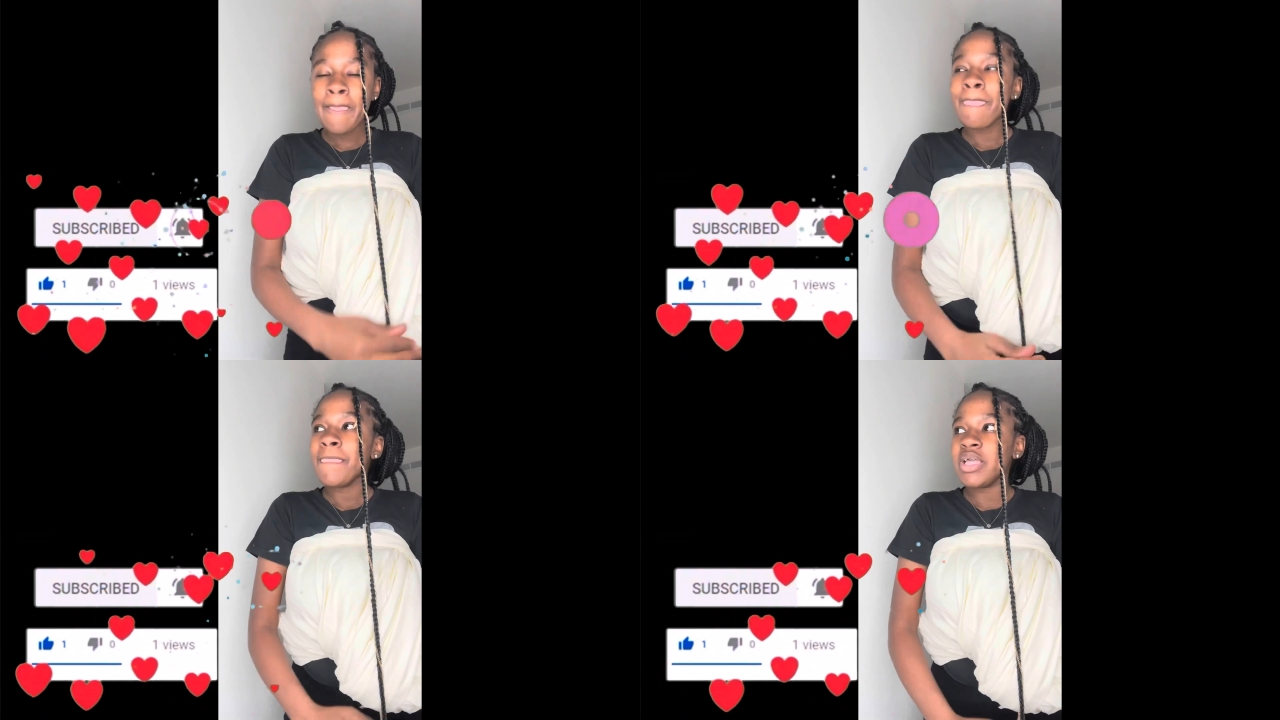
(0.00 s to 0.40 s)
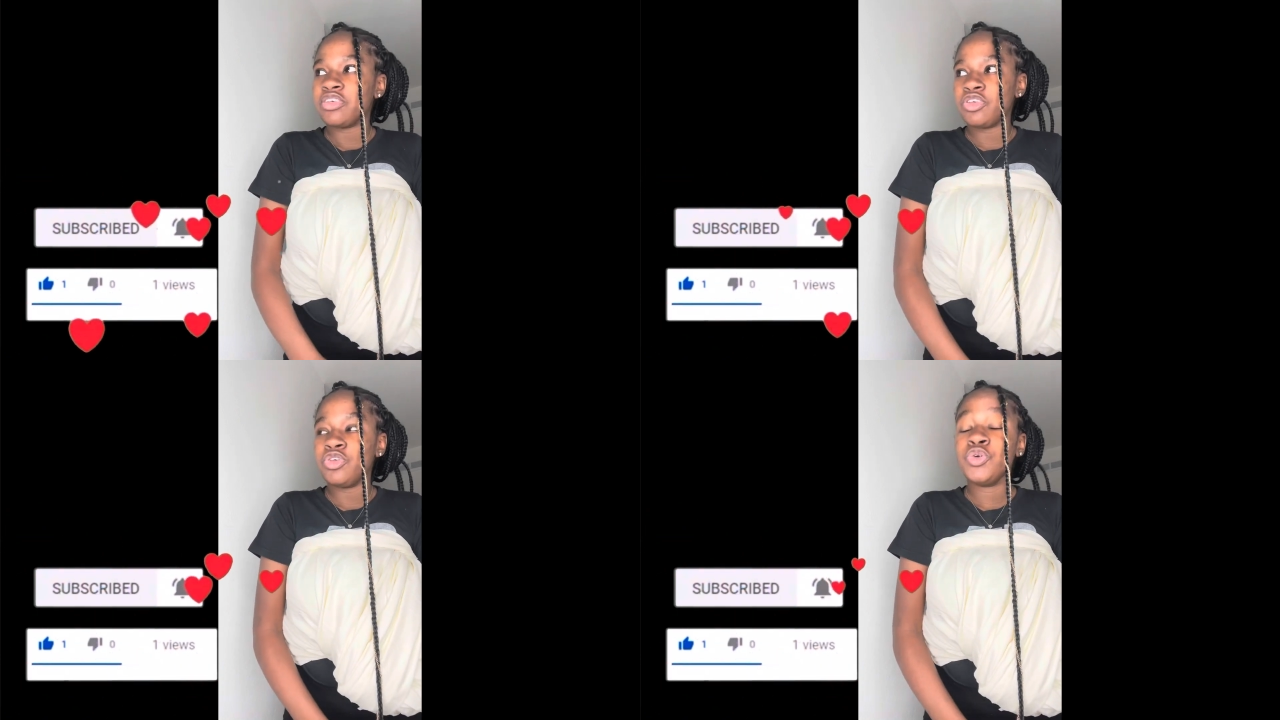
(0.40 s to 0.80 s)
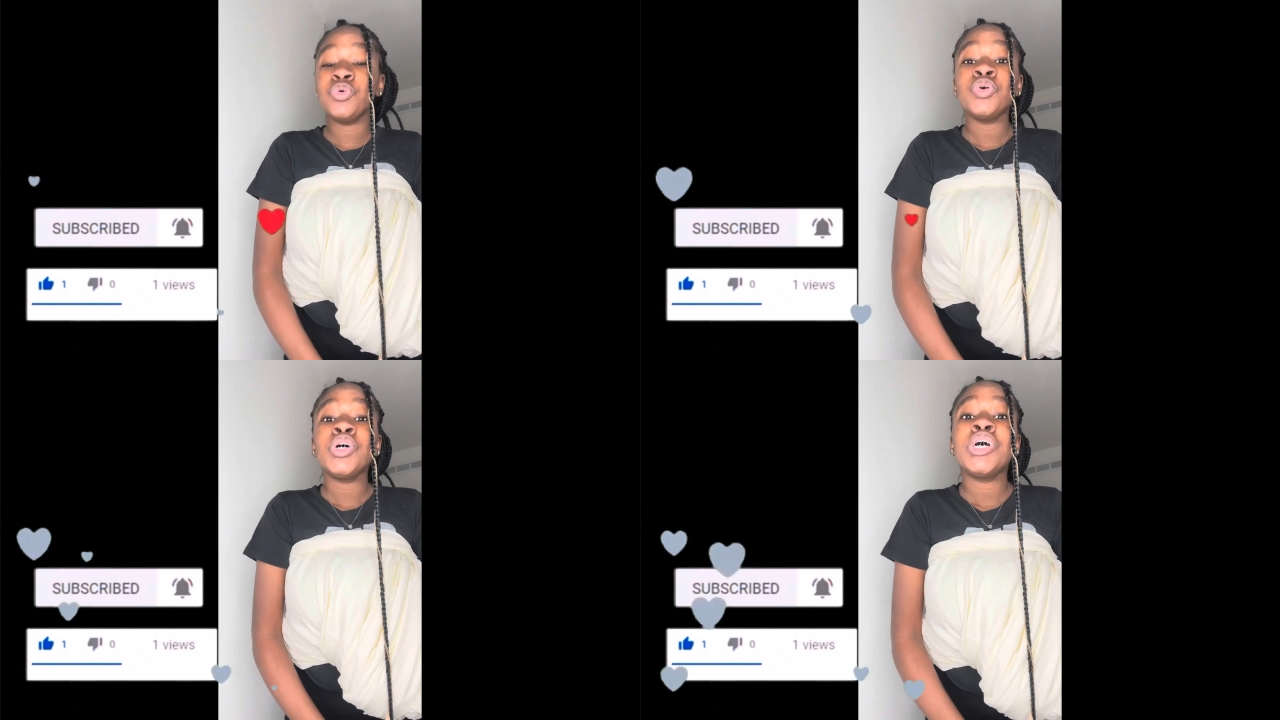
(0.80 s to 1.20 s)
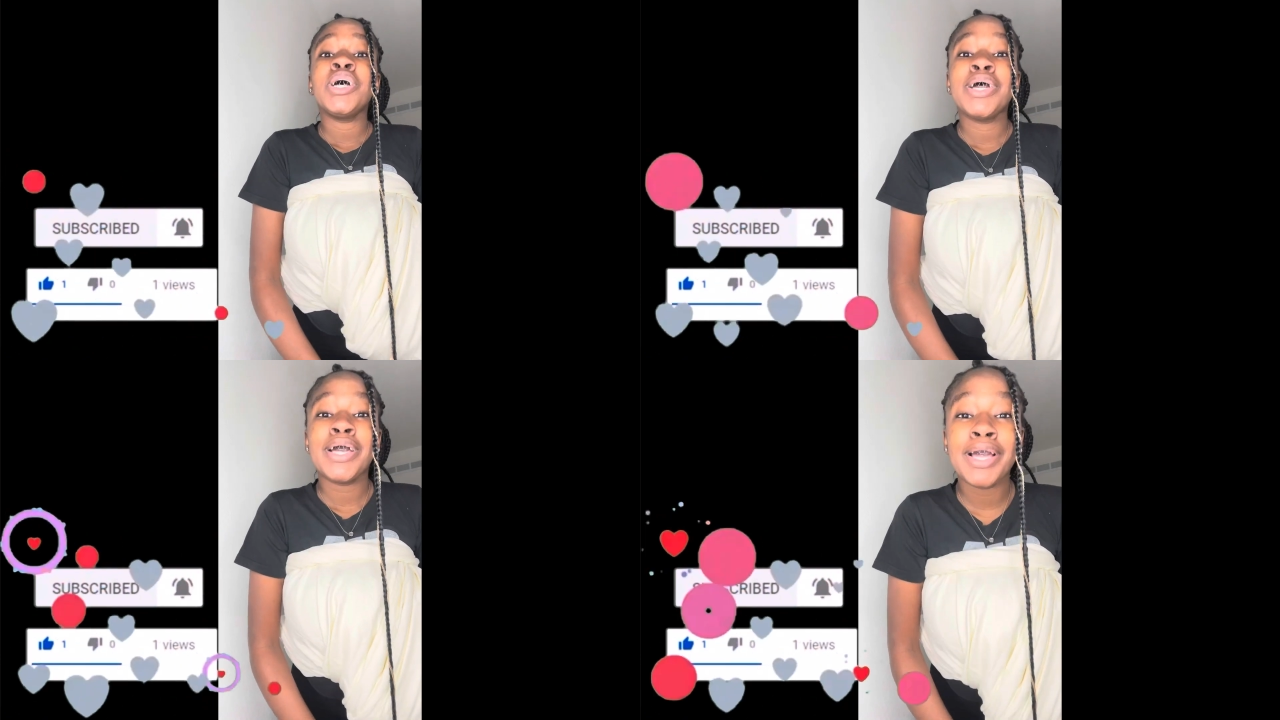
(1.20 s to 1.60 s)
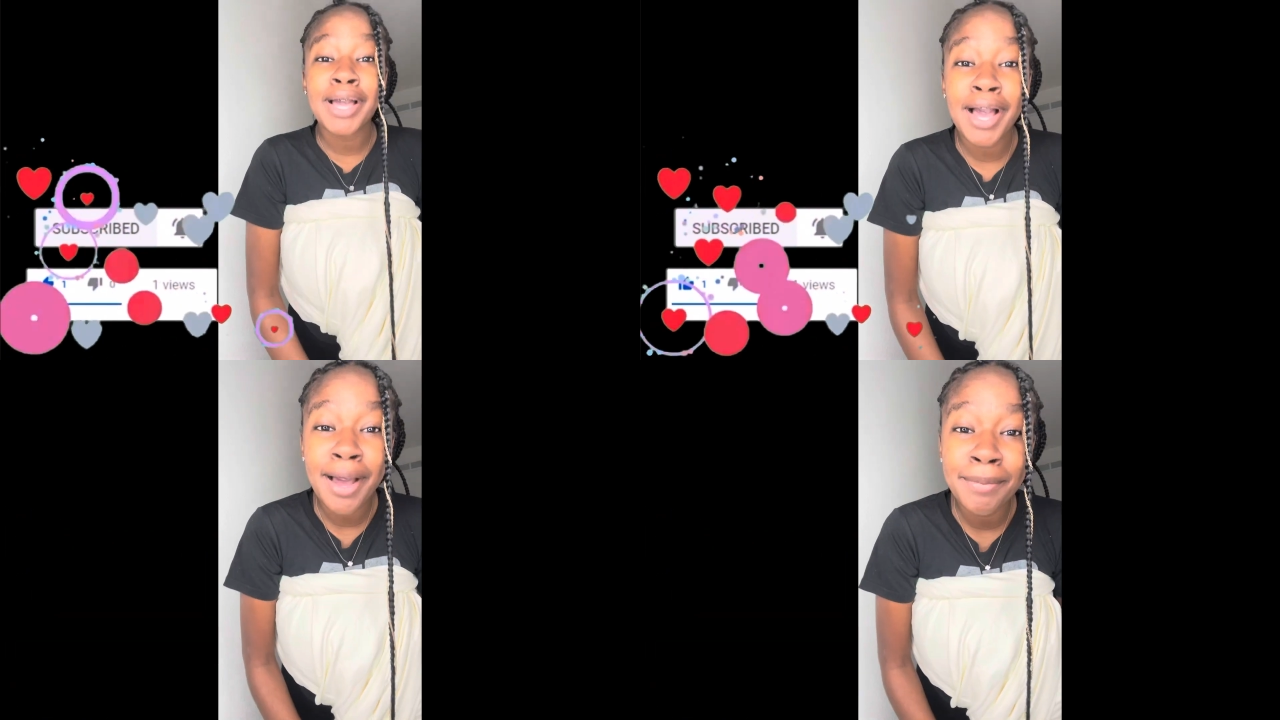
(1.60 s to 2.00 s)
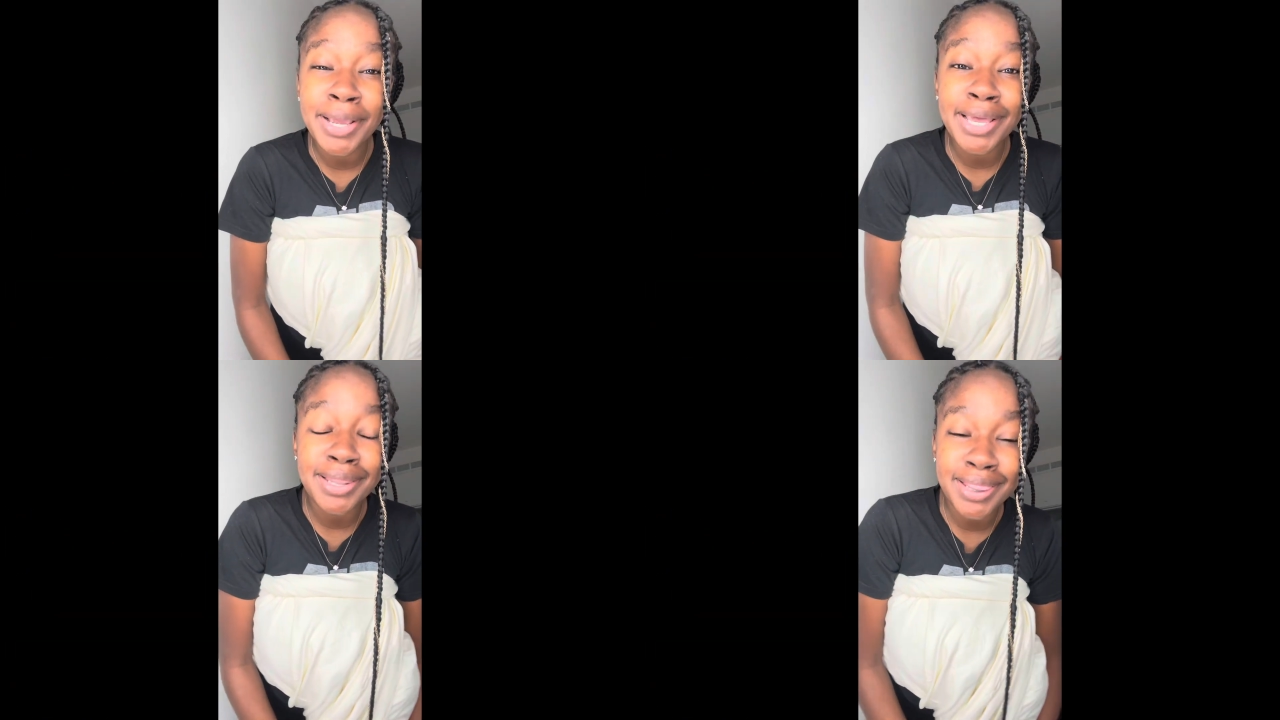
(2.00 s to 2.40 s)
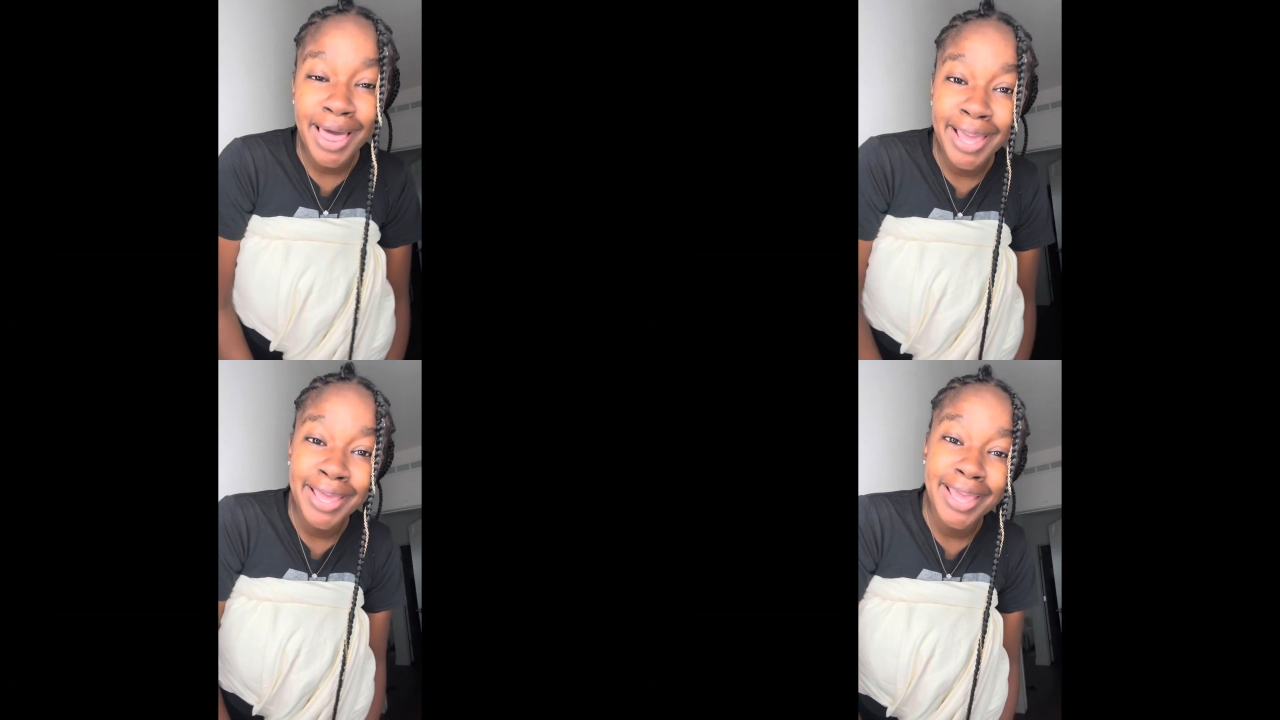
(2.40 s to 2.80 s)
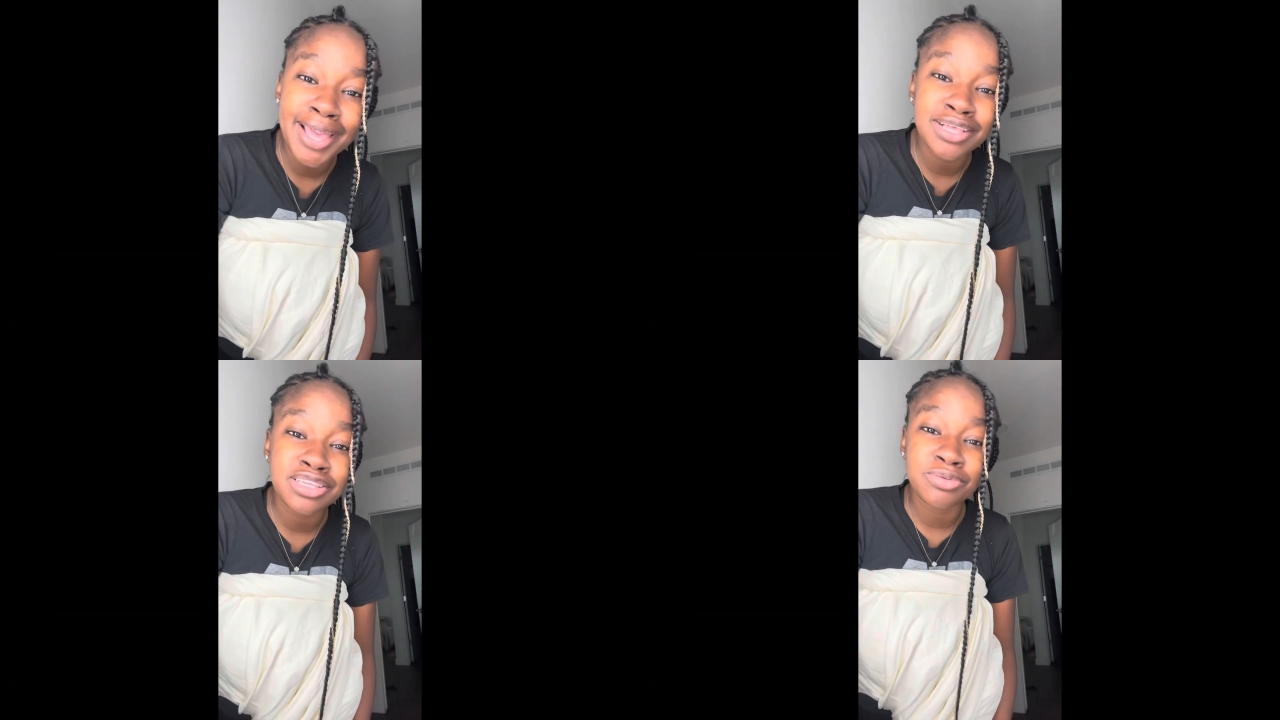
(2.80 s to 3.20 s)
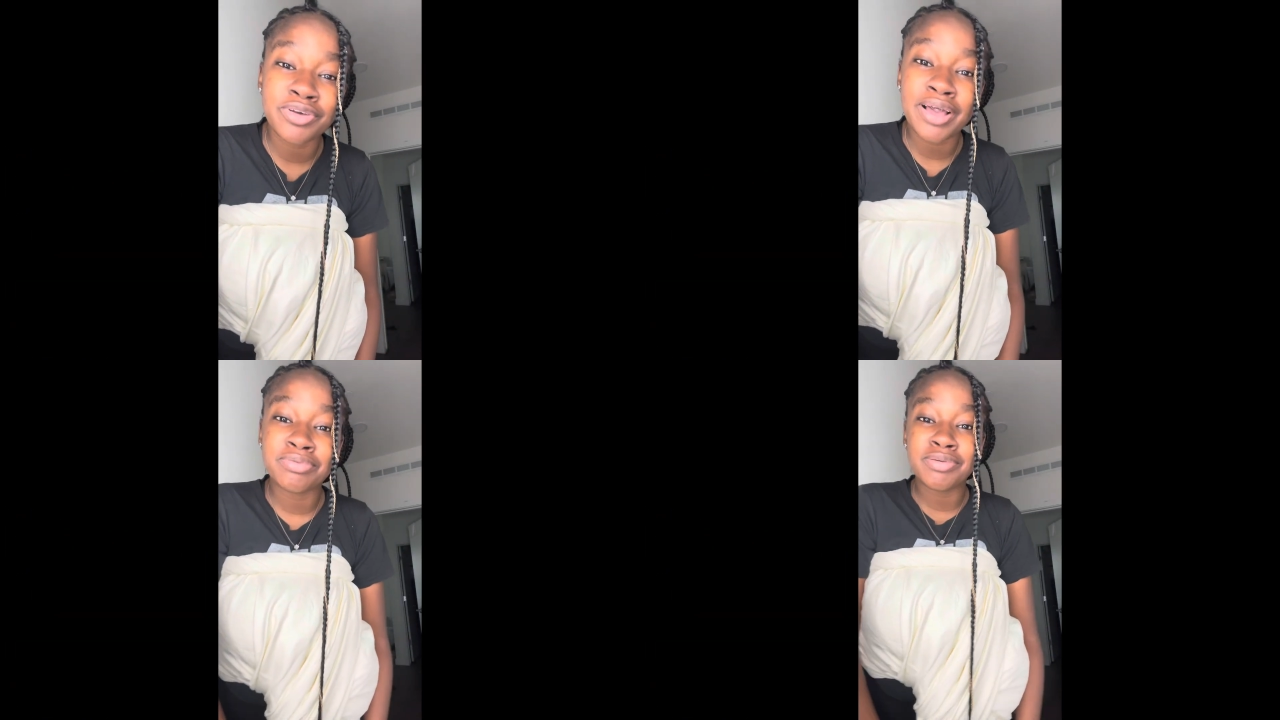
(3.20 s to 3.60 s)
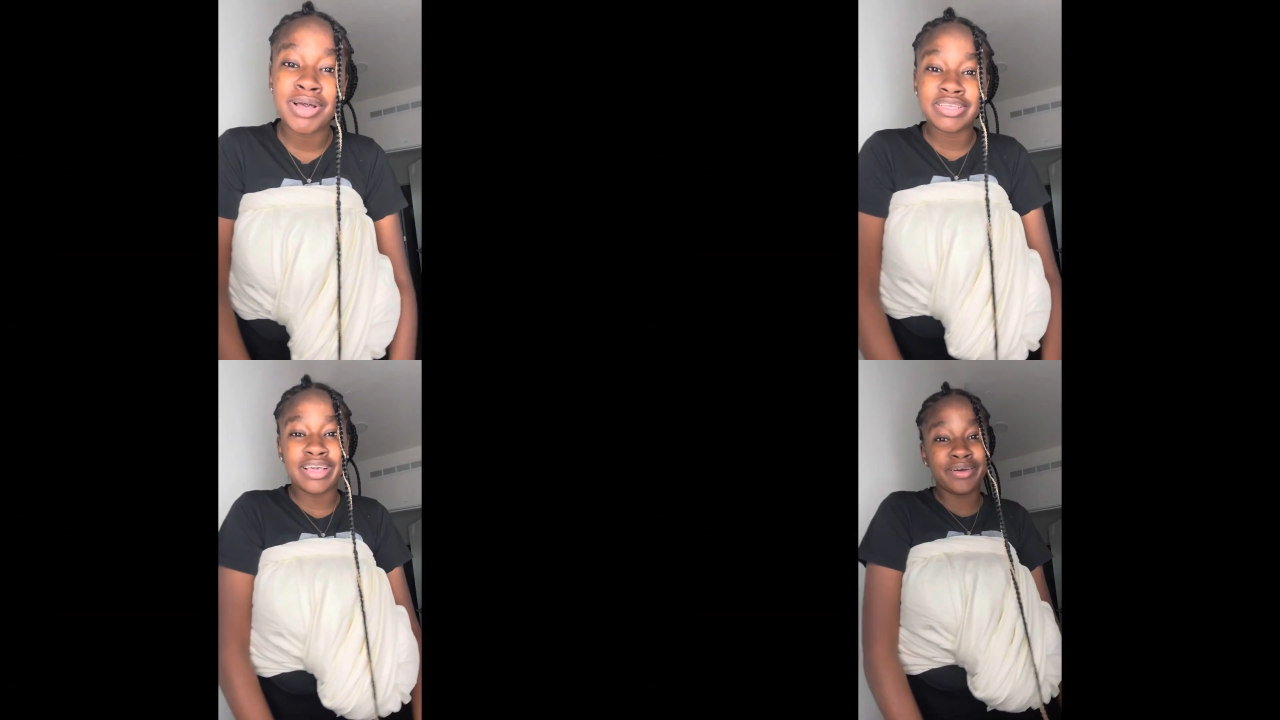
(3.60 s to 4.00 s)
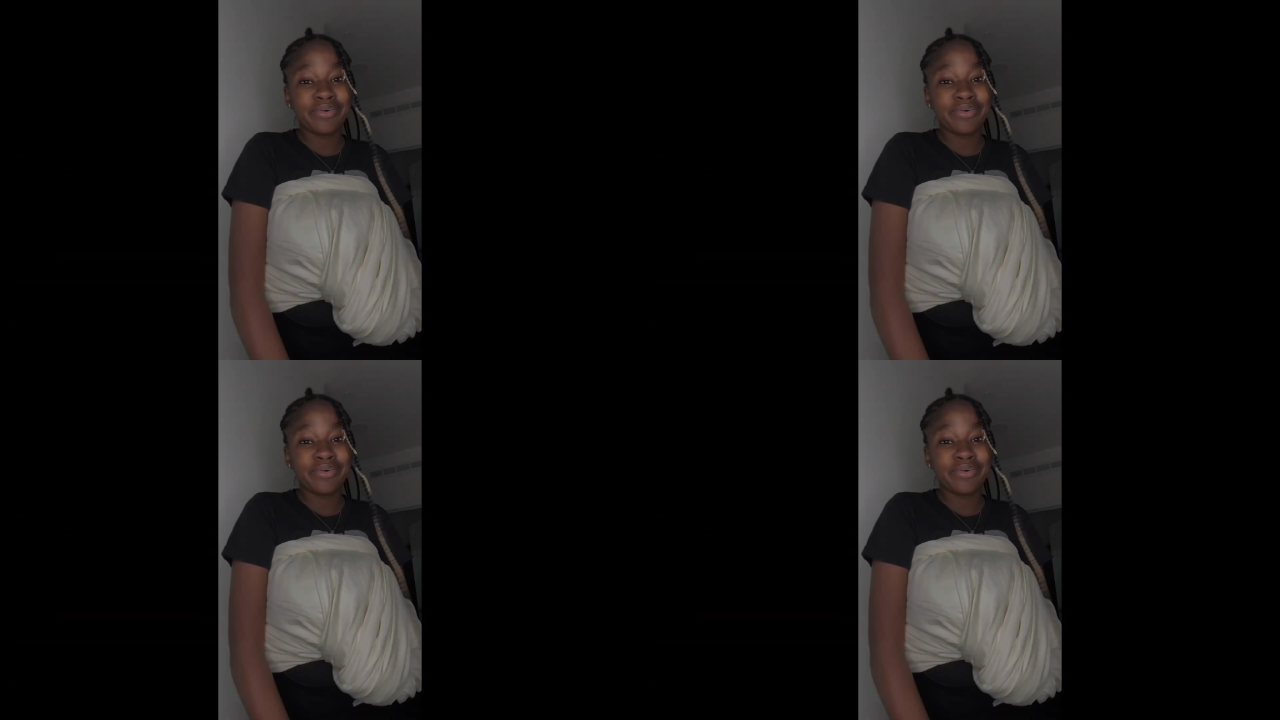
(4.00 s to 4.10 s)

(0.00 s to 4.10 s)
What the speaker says: Make sure you comment, like, and subscribe to my channel.